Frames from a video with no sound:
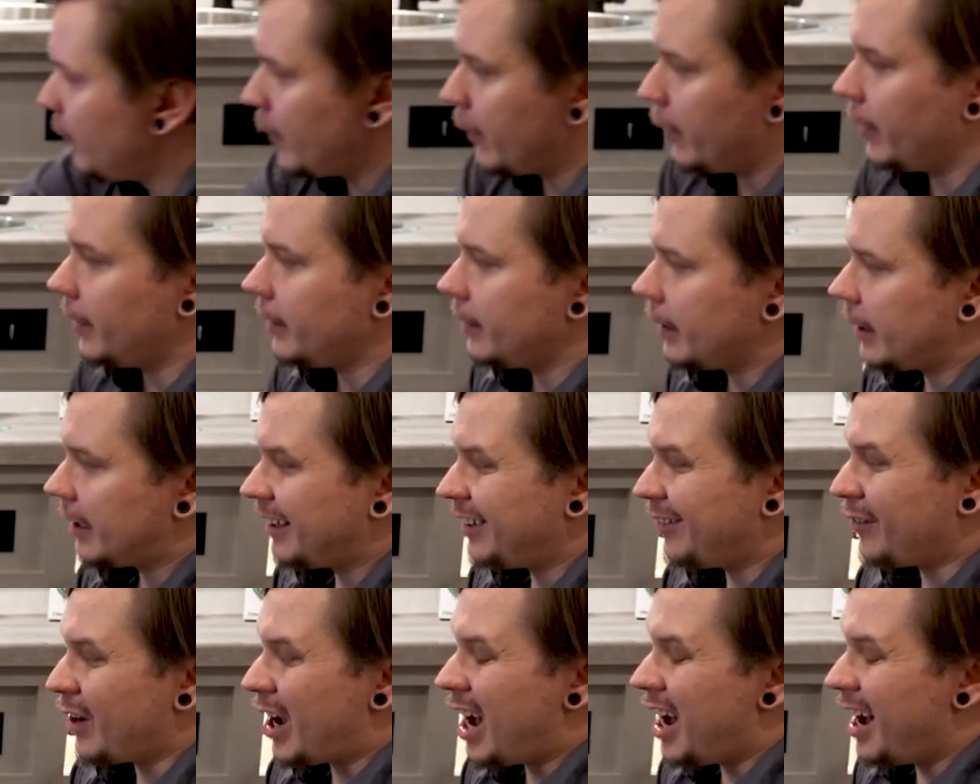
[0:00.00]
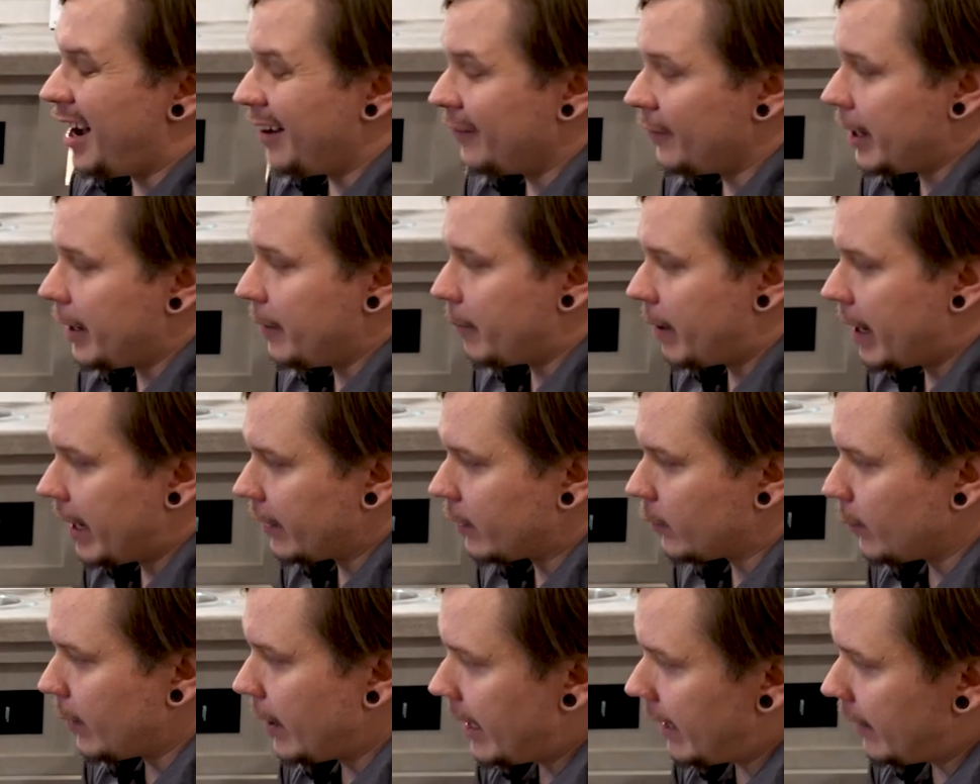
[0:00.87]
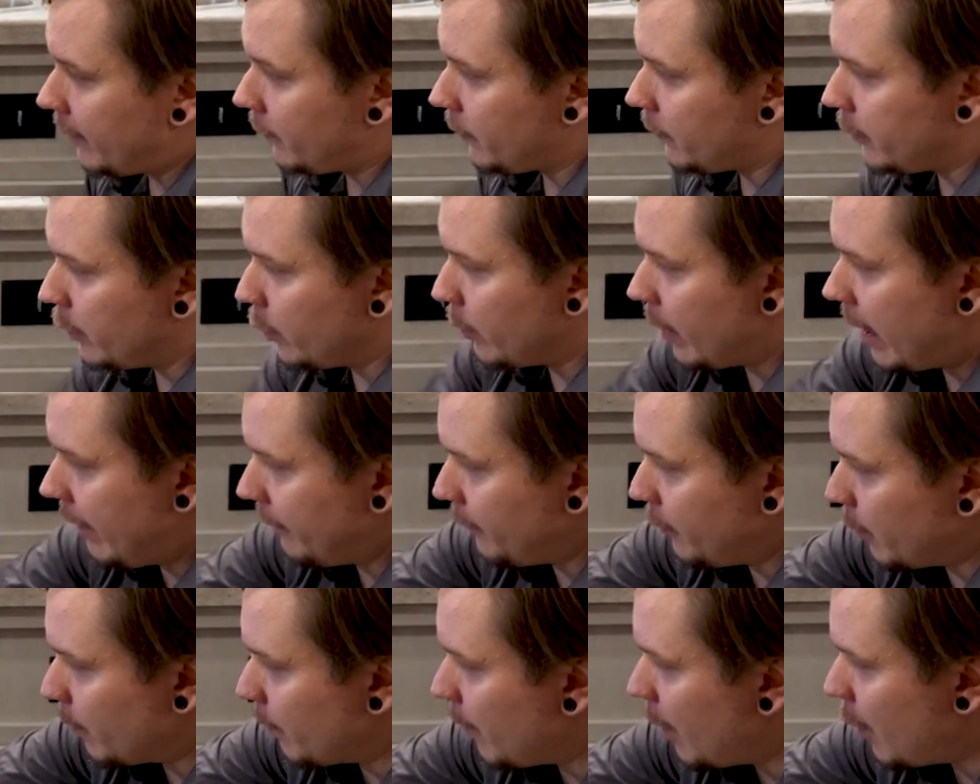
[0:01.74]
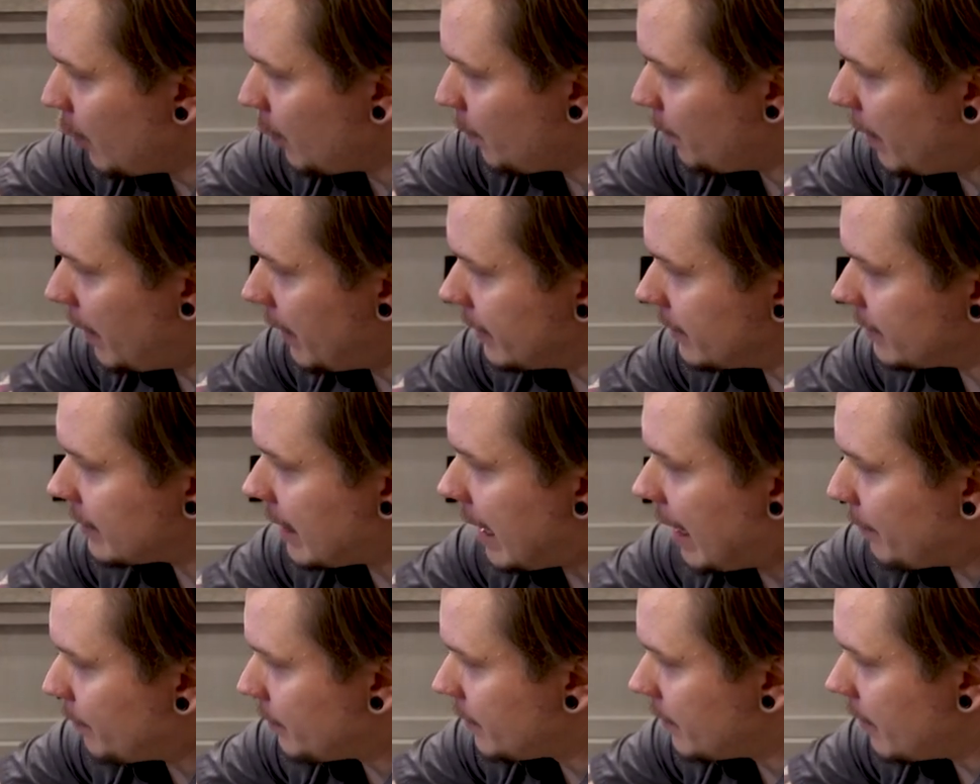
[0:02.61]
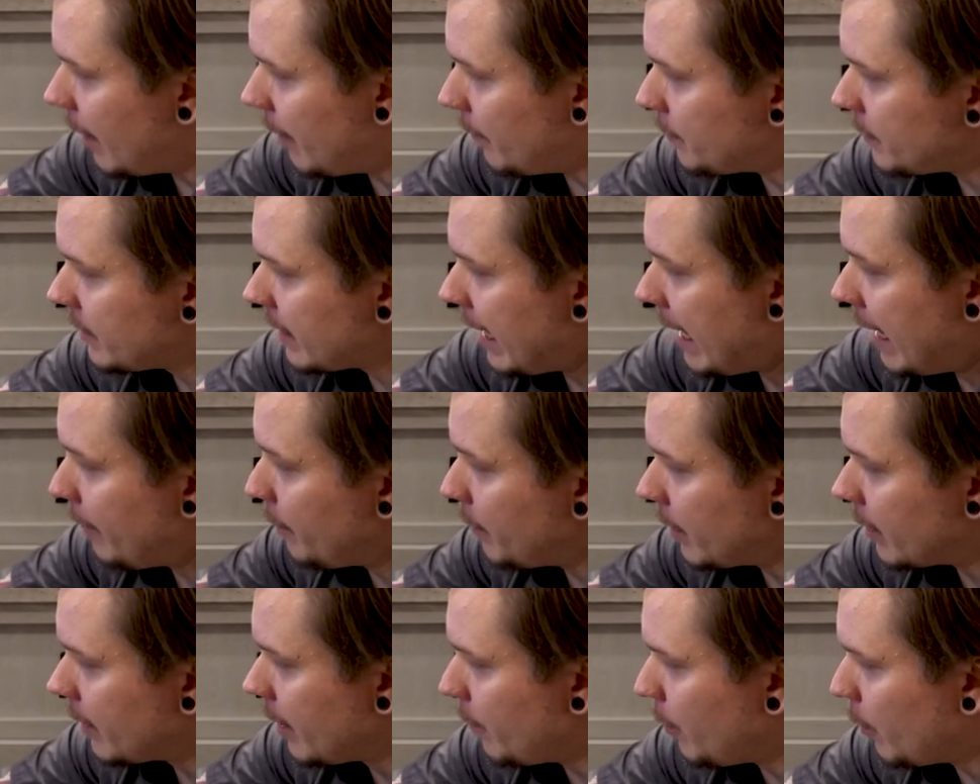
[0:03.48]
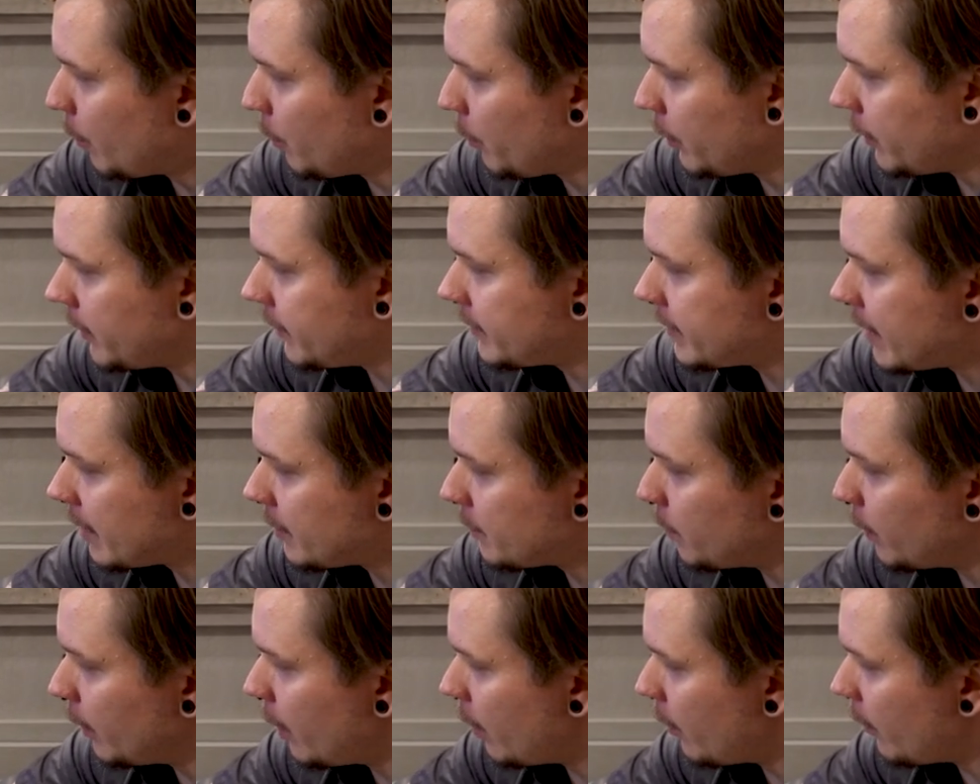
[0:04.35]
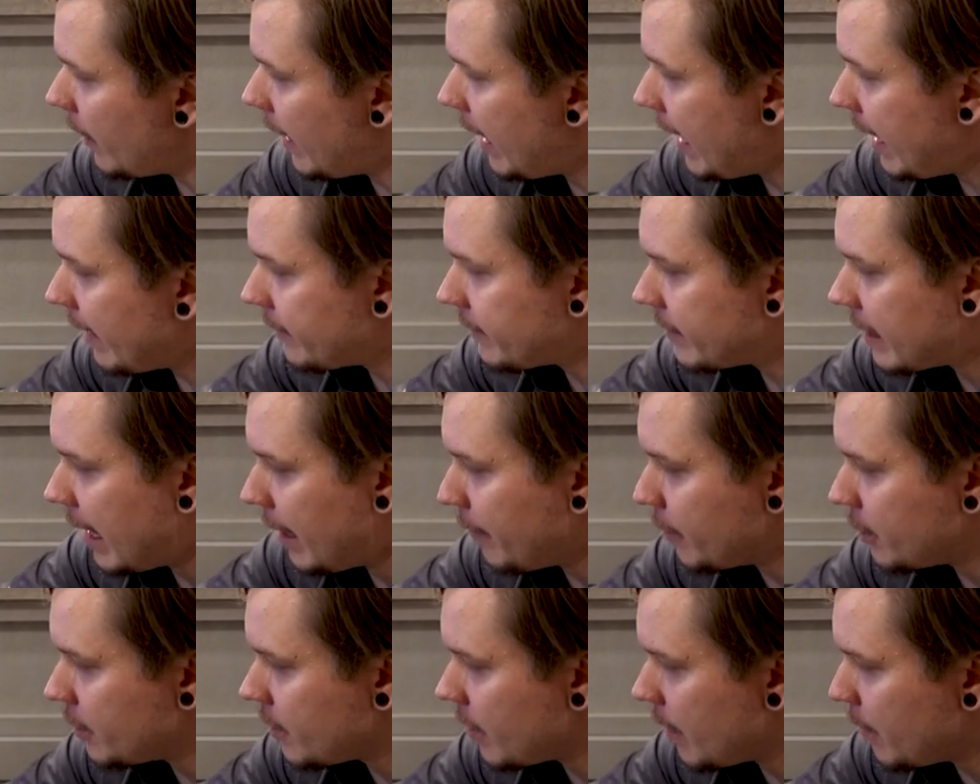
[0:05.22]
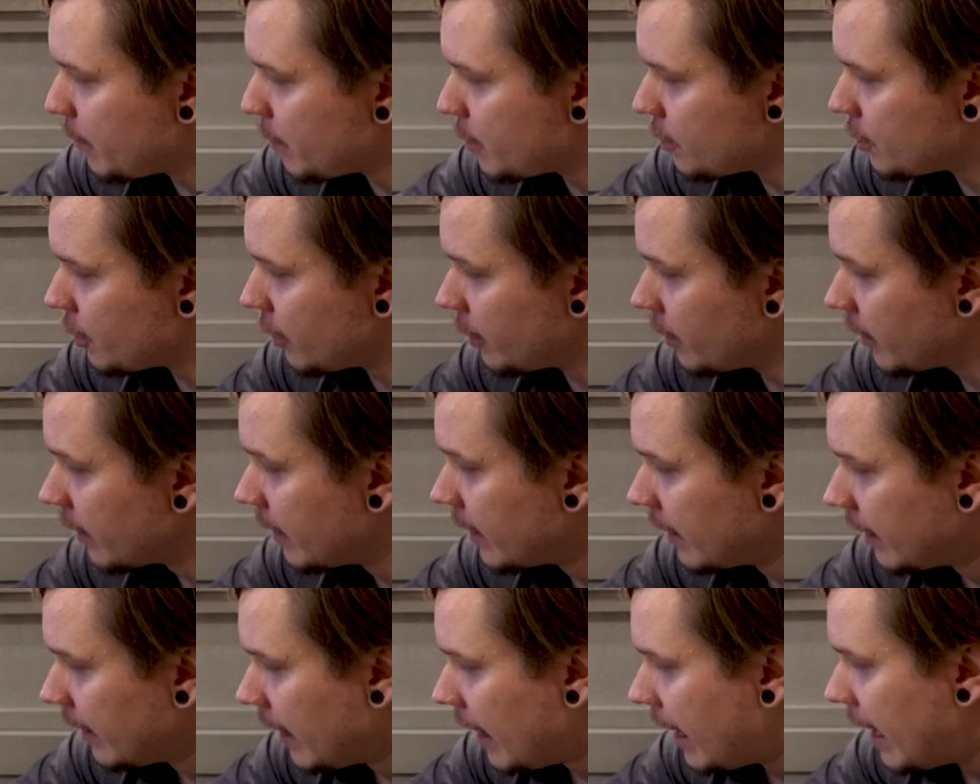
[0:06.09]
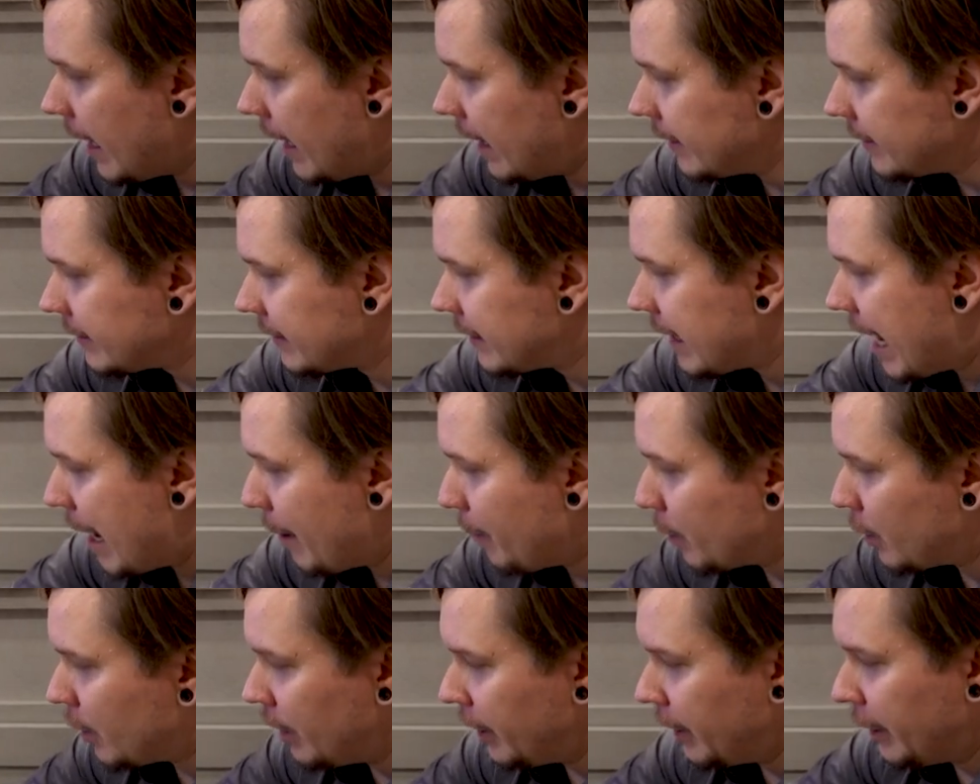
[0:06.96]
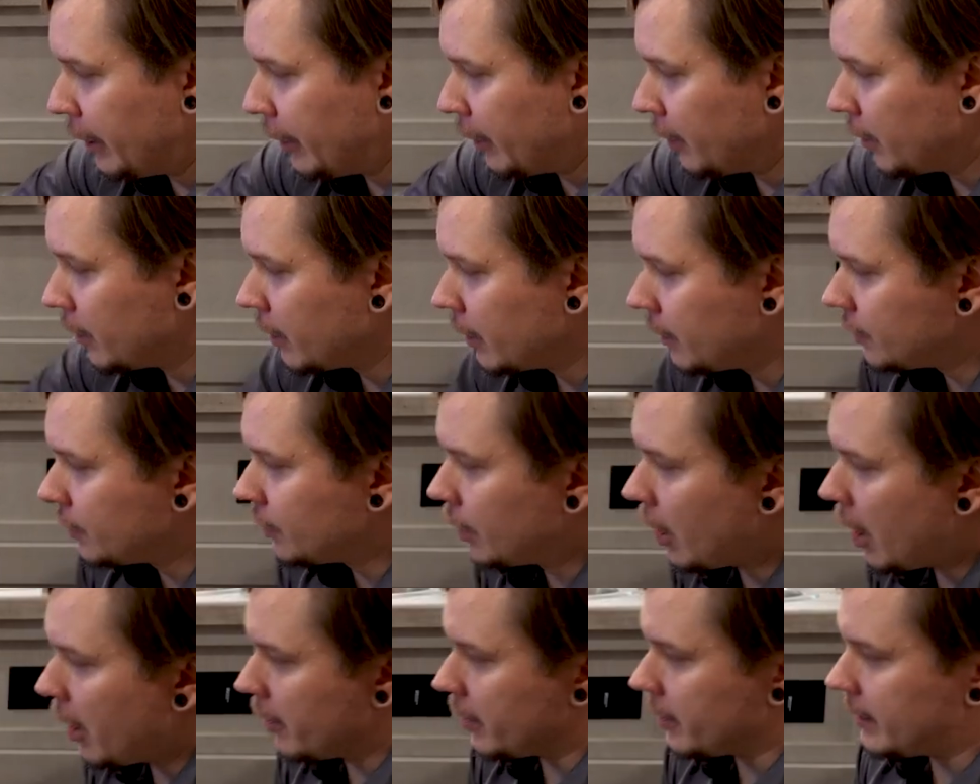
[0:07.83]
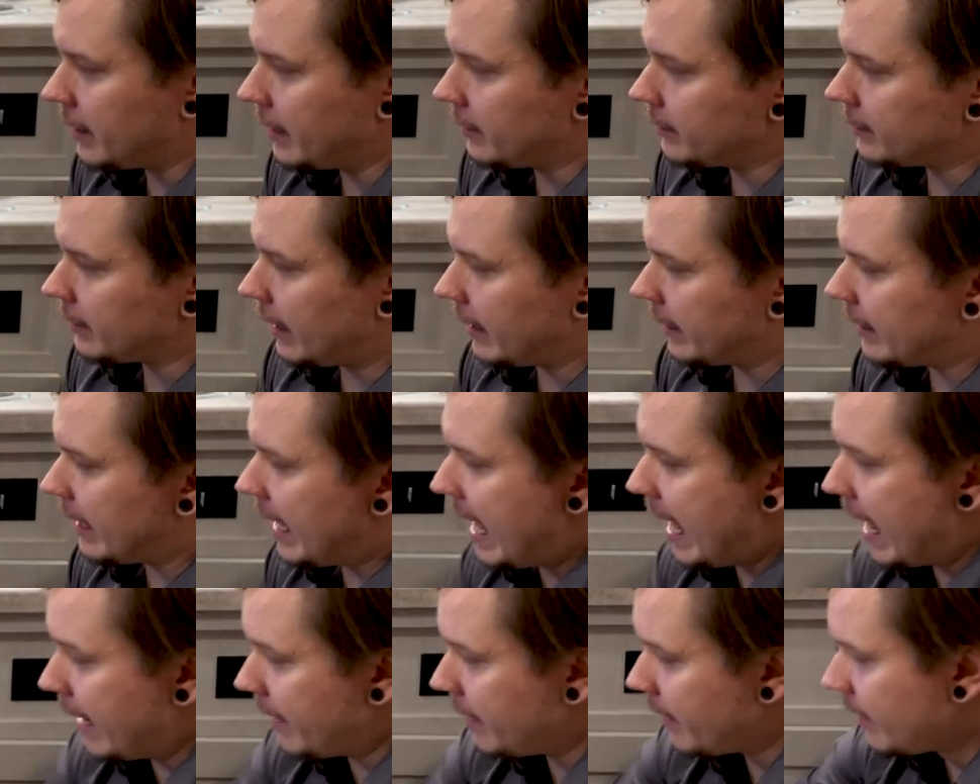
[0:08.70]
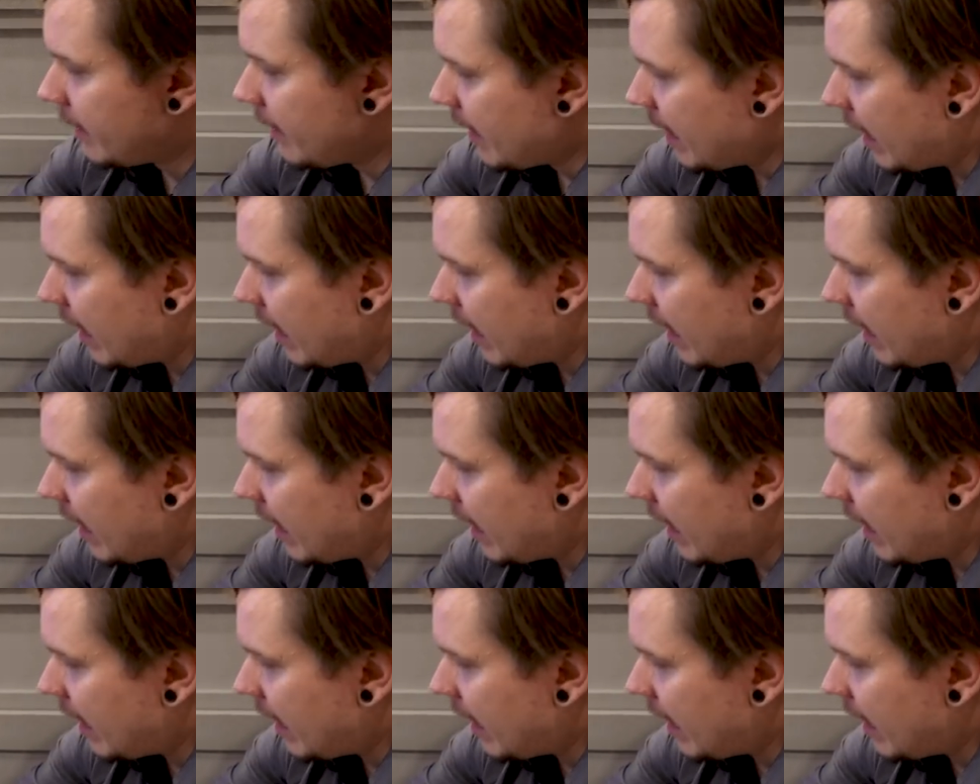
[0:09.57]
very indicative of a microwave. You have your mode buttons up top, a couple presets below that, time and temperature, stop, clear, start, things like that.